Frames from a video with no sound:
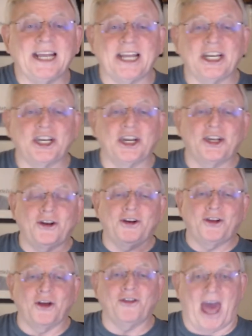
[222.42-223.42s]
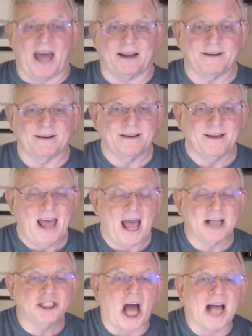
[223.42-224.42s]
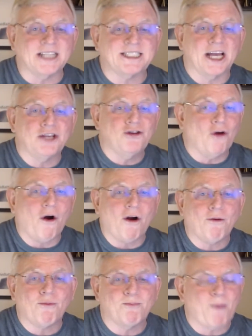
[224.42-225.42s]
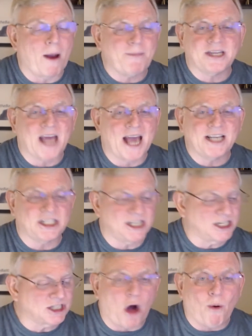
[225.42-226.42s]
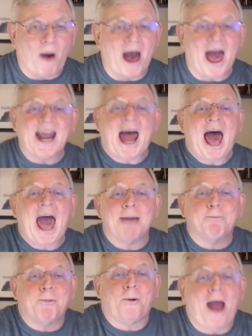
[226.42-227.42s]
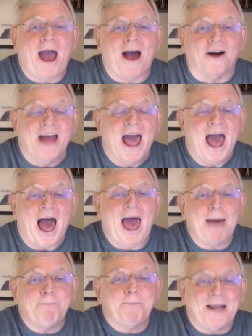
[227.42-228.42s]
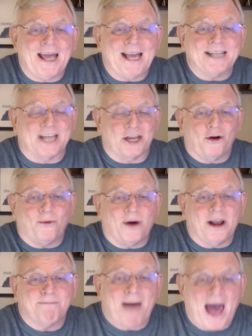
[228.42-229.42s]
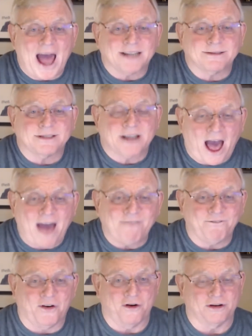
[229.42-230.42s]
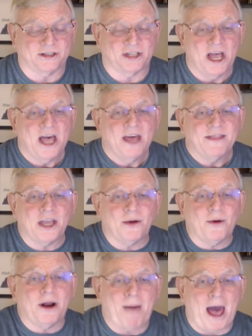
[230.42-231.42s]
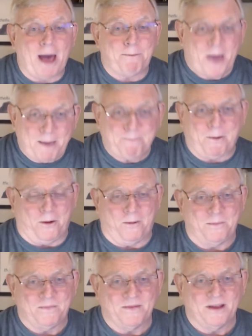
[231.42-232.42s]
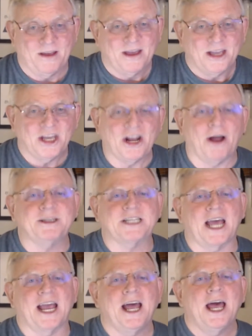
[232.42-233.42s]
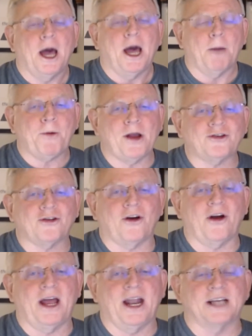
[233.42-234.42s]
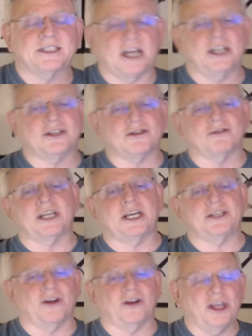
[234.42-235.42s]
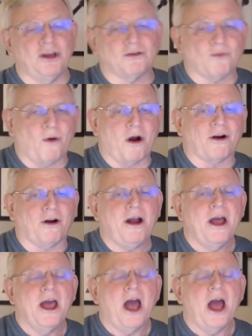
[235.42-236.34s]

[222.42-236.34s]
he needed to do that. And John said, your reputation is going wild, and I am proud. I'm pleased that you're one of my converts, that you're one of my people. You know, let me tell you, a preacher and a Sunday school teacher and a youth worker